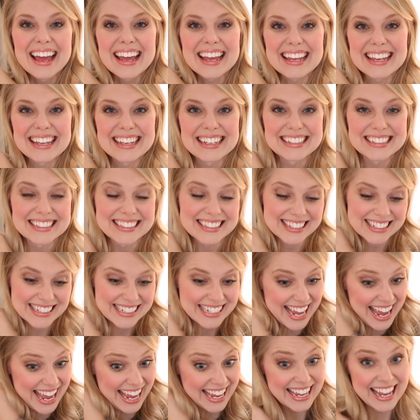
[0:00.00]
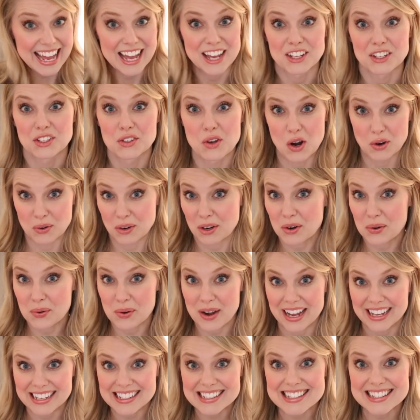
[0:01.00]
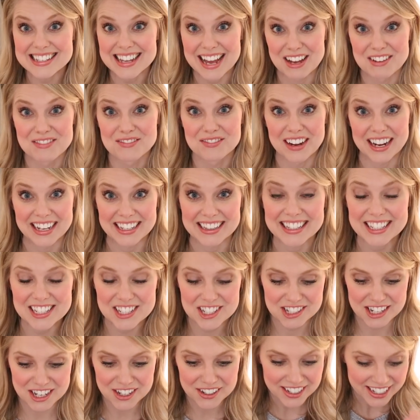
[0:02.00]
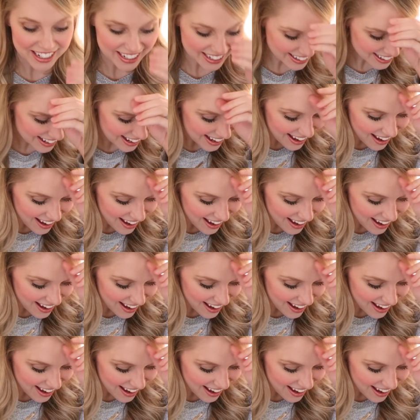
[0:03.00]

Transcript: and today, at your request, I'm finally sharing